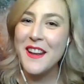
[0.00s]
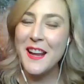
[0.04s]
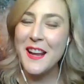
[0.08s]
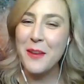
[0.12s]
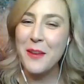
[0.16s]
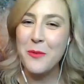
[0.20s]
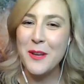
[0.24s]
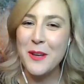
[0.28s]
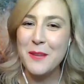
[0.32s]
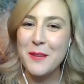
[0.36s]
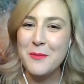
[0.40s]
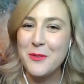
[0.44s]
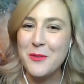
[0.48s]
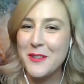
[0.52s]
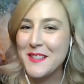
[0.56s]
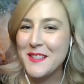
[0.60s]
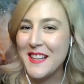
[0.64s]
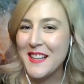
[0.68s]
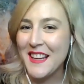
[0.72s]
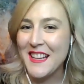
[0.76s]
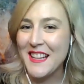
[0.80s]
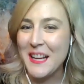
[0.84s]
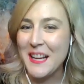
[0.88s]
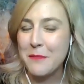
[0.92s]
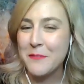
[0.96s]
welcome to our
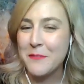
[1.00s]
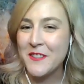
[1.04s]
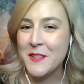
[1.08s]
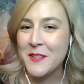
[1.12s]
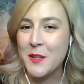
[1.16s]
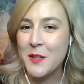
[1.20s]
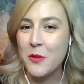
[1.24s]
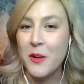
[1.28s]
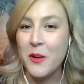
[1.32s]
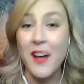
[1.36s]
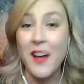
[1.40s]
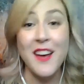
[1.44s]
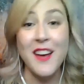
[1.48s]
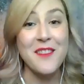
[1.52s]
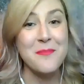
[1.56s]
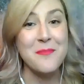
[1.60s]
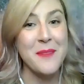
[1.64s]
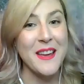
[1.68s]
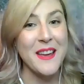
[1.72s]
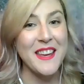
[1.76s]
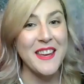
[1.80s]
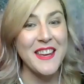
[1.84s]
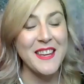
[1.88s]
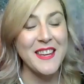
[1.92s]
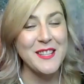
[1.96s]
second episode of
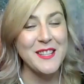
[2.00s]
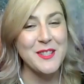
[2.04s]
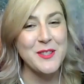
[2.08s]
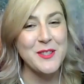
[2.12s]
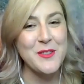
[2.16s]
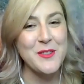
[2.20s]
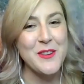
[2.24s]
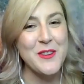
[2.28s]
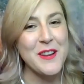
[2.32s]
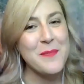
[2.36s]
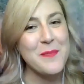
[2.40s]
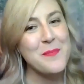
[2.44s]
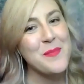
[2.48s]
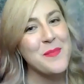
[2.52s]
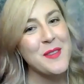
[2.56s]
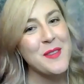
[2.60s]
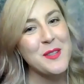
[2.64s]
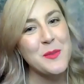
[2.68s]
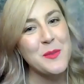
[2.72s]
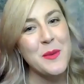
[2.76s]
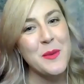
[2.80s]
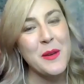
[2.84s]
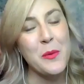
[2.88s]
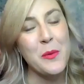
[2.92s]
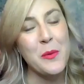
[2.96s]
Making History.
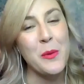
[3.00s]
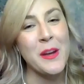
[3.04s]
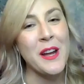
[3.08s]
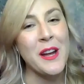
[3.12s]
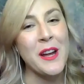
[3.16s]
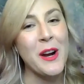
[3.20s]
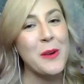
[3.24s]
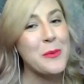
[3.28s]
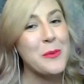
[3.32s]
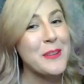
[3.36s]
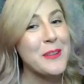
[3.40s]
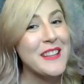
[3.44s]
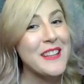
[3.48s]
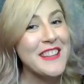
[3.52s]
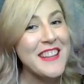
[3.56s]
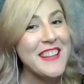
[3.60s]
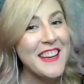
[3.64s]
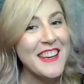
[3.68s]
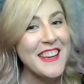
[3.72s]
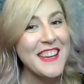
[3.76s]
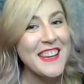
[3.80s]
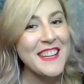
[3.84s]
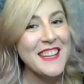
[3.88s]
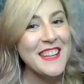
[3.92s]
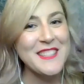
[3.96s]
This week we are really
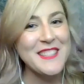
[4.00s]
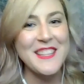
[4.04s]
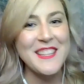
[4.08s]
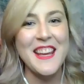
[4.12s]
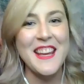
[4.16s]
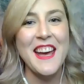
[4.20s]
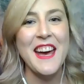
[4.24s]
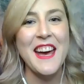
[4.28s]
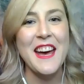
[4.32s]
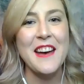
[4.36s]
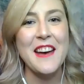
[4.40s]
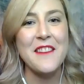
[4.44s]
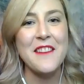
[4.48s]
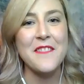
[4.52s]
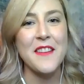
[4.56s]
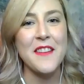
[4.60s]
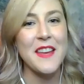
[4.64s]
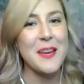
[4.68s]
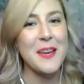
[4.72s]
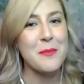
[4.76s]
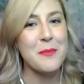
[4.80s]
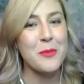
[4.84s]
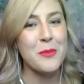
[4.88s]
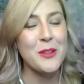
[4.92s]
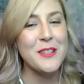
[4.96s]
lucky to have
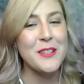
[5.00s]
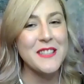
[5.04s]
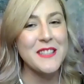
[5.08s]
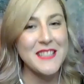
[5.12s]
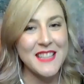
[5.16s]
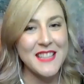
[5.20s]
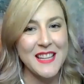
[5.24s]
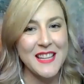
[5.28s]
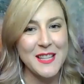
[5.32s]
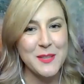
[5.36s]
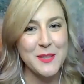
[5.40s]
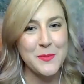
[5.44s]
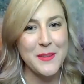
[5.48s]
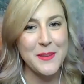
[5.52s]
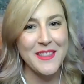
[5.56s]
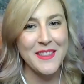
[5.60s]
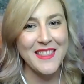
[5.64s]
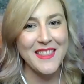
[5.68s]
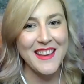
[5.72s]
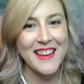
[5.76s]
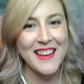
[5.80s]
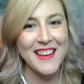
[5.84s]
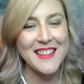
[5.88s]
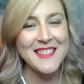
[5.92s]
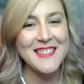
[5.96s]
Gabriel Diaz with
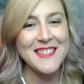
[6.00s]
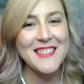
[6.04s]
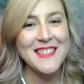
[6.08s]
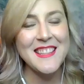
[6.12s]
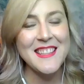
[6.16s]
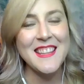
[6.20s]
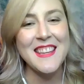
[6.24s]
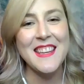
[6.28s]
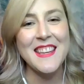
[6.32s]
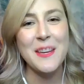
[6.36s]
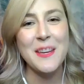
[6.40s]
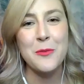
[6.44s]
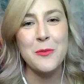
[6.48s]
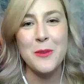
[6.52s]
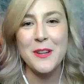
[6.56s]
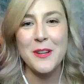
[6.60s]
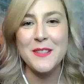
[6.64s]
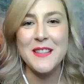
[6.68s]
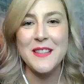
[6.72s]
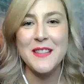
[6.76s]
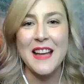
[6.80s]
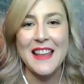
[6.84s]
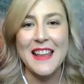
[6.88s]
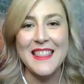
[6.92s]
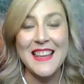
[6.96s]
us. He
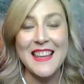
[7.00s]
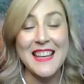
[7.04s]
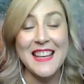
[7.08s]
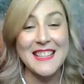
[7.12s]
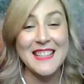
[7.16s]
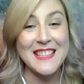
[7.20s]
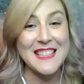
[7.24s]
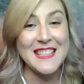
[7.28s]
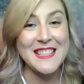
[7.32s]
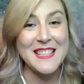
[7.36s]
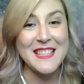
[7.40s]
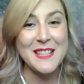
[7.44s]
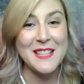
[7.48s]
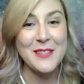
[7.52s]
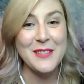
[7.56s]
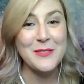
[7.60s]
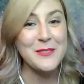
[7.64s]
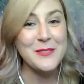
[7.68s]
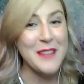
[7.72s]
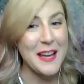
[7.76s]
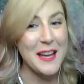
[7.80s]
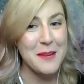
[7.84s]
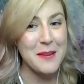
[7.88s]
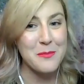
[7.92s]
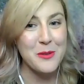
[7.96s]
works at the Escondido
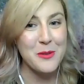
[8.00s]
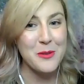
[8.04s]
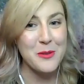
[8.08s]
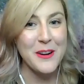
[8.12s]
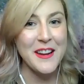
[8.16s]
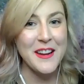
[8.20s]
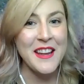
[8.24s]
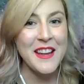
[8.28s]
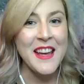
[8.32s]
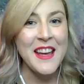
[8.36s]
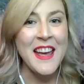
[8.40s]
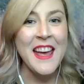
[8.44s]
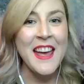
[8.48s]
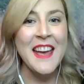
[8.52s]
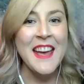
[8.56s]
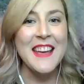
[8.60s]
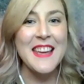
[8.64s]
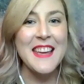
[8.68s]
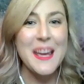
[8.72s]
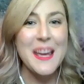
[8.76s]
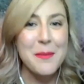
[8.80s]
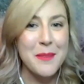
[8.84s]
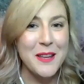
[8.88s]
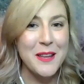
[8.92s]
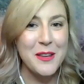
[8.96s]
Library.
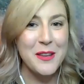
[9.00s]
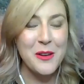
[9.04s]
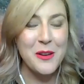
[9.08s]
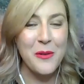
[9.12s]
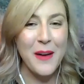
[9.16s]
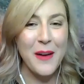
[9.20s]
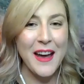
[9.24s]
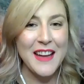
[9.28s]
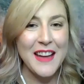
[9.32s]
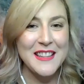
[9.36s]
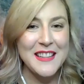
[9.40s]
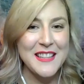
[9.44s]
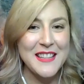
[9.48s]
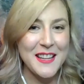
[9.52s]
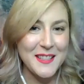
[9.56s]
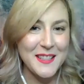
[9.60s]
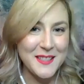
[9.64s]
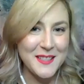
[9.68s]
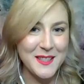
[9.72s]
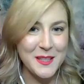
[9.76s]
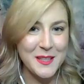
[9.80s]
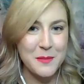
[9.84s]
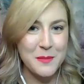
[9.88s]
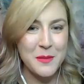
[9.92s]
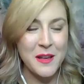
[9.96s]
Gabe, can you go ahead and tell
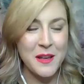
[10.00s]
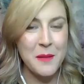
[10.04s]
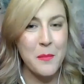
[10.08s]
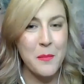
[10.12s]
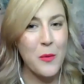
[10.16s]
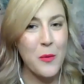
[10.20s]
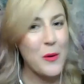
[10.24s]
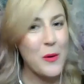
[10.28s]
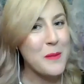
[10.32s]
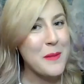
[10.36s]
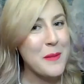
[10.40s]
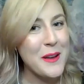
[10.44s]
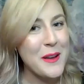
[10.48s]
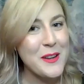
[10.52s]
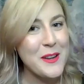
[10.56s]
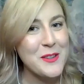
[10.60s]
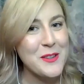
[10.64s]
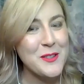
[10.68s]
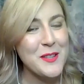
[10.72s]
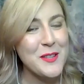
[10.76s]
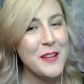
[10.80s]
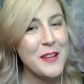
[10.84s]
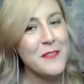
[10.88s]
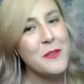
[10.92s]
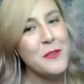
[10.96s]
us a little bit more about
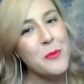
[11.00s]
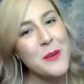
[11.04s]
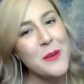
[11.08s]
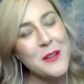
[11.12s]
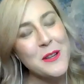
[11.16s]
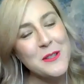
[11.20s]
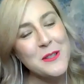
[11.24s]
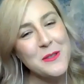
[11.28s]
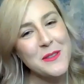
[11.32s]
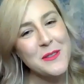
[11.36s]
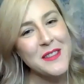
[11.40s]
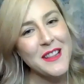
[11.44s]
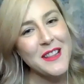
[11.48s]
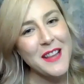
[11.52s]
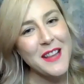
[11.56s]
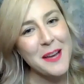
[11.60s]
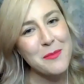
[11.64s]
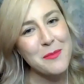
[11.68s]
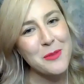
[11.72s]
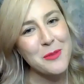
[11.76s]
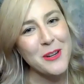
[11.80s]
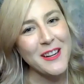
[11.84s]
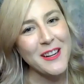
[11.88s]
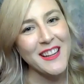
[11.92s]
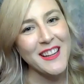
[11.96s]
yourself and what you do at the
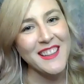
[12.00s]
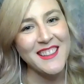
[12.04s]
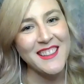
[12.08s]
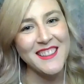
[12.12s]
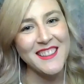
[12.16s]
library?